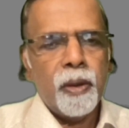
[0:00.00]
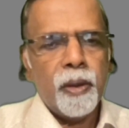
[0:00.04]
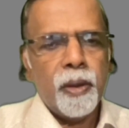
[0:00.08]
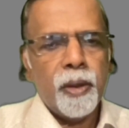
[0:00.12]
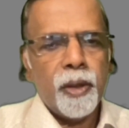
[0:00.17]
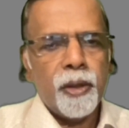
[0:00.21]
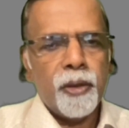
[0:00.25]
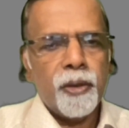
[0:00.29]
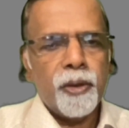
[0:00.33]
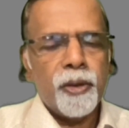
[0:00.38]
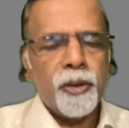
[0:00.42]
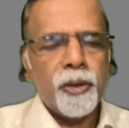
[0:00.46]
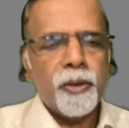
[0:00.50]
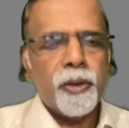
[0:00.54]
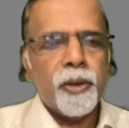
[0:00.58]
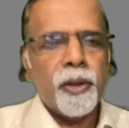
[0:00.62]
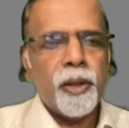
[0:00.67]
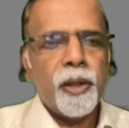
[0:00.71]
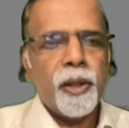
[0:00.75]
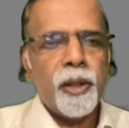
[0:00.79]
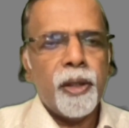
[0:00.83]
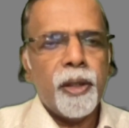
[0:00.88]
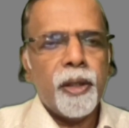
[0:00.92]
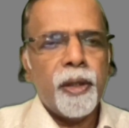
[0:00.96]
is
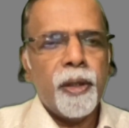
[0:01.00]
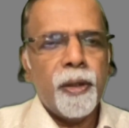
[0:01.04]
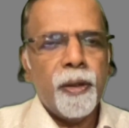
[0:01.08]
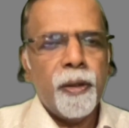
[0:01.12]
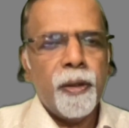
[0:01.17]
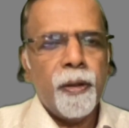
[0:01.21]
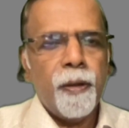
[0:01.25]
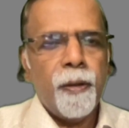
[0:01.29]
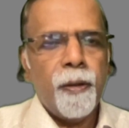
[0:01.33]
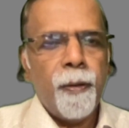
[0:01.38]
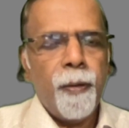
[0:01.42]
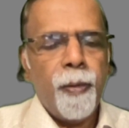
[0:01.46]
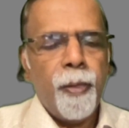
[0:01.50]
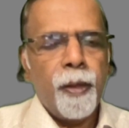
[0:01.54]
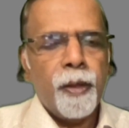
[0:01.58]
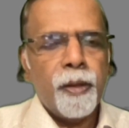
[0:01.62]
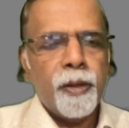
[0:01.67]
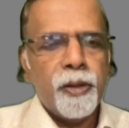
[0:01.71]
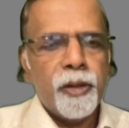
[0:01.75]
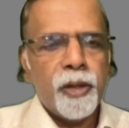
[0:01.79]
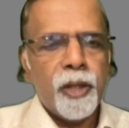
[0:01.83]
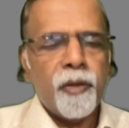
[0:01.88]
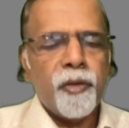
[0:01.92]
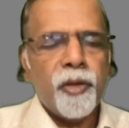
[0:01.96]
usually
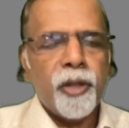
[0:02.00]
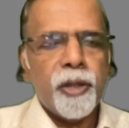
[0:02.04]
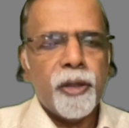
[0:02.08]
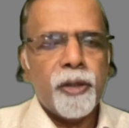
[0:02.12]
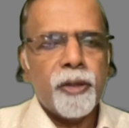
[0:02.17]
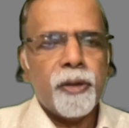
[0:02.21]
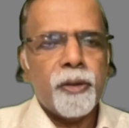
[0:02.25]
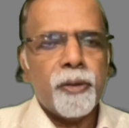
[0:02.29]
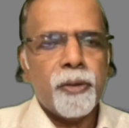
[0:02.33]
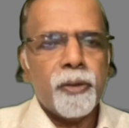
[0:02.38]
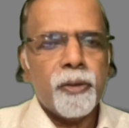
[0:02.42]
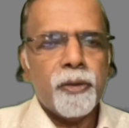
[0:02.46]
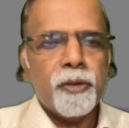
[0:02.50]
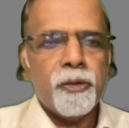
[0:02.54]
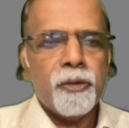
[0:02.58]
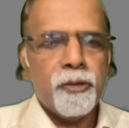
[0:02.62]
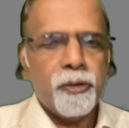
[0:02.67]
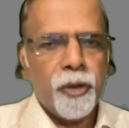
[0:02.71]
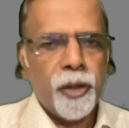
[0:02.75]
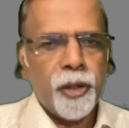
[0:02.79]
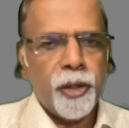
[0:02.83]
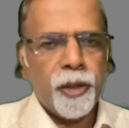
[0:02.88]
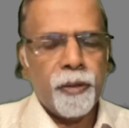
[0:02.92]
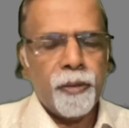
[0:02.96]

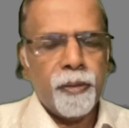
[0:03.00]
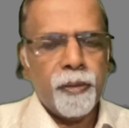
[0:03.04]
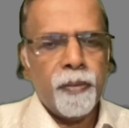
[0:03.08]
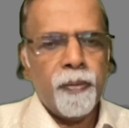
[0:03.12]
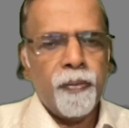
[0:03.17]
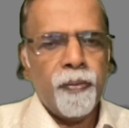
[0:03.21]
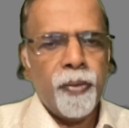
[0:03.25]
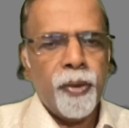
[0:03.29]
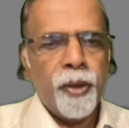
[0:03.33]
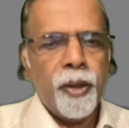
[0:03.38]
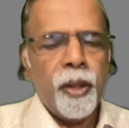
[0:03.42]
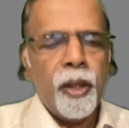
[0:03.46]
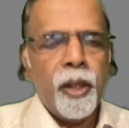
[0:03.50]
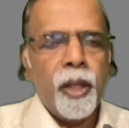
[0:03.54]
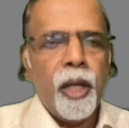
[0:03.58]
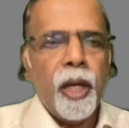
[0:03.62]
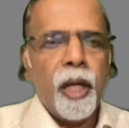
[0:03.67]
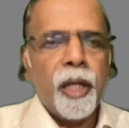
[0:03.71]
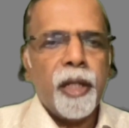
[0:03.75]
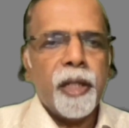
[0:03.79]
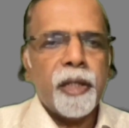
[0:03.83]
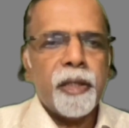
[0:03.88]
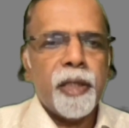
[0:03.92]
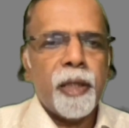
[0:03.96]
7:5,
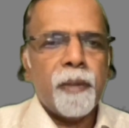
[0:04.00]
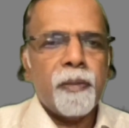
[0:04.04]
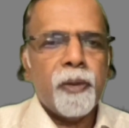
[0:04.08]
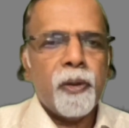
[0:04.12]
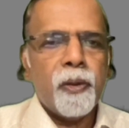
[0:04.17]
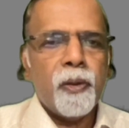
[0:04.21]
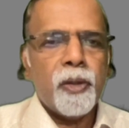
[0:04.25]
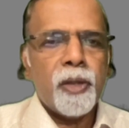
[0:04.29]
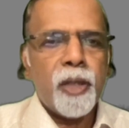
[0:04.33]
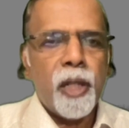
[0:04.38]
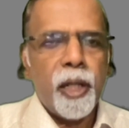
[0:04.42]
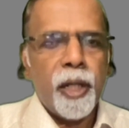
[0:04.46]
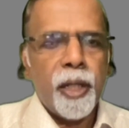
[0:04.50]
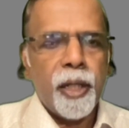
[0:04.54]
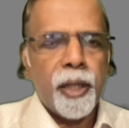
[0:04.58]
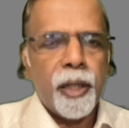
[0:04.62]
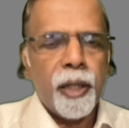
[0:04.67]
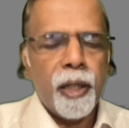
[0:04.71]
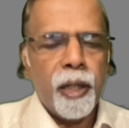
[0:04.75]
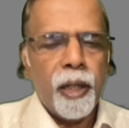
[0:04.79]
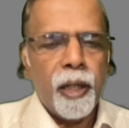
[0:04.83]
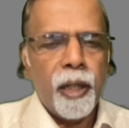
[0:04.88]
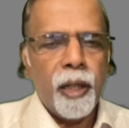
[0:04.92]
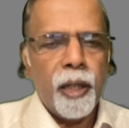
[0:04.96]
and a subcostal
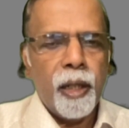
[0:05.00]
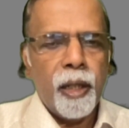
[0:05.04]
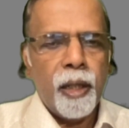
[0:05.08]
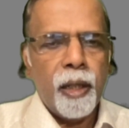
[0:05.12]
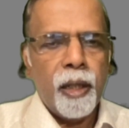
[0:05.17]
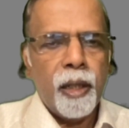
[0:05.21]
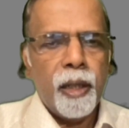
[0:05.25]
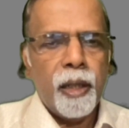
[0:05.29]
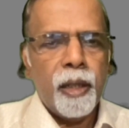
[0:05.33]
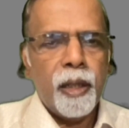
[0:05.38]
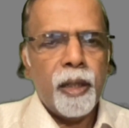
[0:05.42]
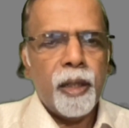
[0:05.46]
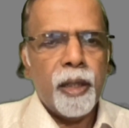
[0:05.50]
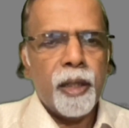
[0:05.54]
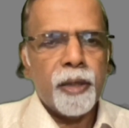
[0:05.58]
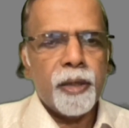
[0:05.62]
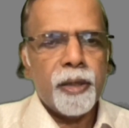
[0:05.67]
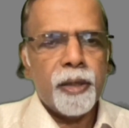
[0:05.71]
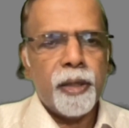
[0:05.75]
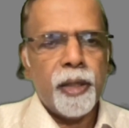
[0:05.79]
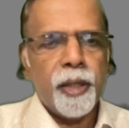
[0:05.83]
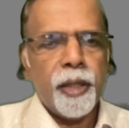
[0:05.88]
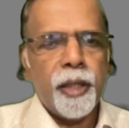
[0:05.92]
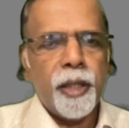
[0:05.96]
angle
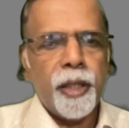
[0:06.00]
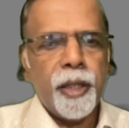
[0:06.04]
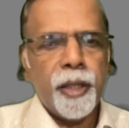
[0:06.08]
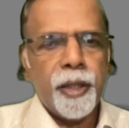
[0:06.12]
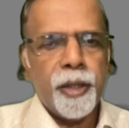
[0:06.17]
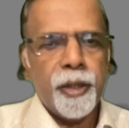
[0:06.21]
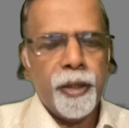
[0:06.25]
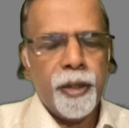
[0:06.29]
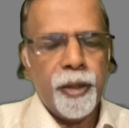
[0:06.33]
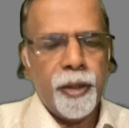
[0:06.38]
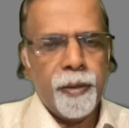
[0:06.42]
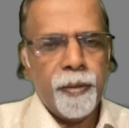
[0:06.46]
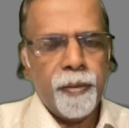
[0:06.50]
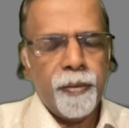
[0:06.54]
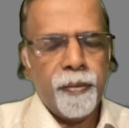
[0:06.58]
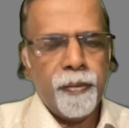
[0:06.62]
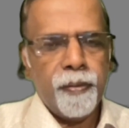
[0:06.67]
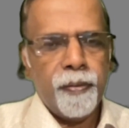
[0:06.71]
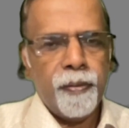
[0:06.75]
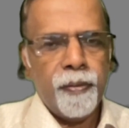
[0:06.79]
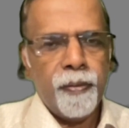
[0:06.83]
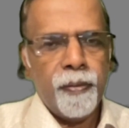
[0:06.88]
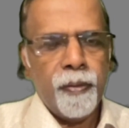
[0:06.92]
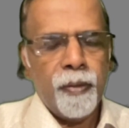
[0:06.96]
less than 90.
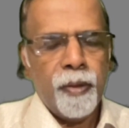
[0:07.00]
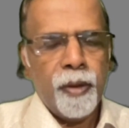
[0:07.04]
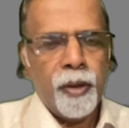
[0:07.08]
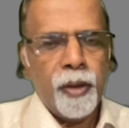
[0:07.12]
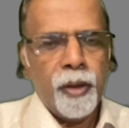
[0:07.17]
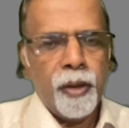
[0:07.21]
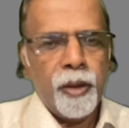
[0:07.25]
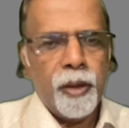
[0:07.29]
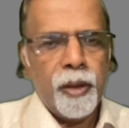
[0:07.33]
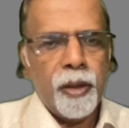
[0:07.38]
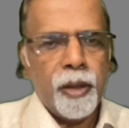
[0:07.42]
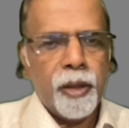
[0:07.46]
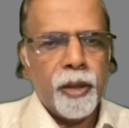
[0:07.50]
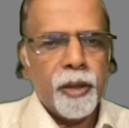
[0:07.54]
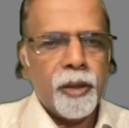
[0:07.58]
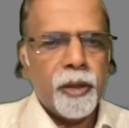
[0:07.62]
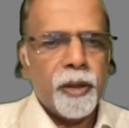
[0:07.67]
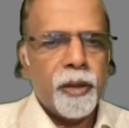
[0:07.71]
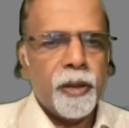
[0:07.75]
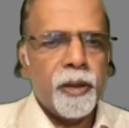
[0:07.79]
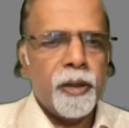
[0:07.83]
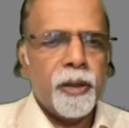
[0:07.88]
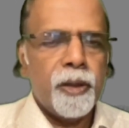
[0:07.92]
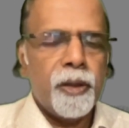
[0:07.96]
That is
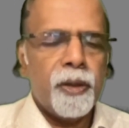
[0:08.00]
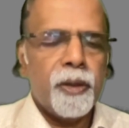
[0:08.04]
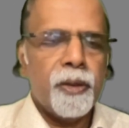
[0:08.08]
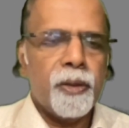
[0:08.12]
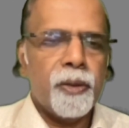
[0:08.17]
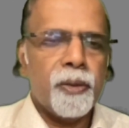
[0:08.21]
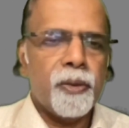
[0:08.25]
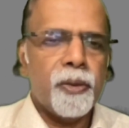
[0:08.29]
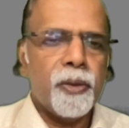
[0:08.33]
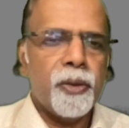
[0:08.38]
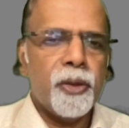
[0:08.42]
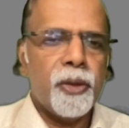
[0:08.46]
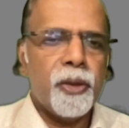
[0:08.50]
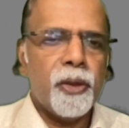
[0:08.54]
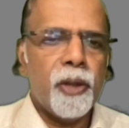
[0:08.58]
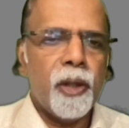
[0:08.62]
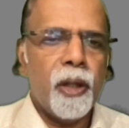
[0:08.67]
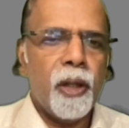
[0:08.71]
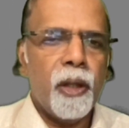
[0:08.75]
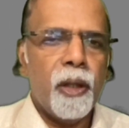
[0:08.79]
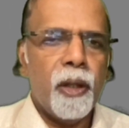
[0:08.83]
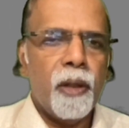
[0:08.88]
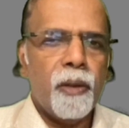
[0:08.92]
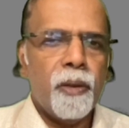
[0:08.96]
the
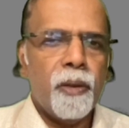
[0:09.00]
usual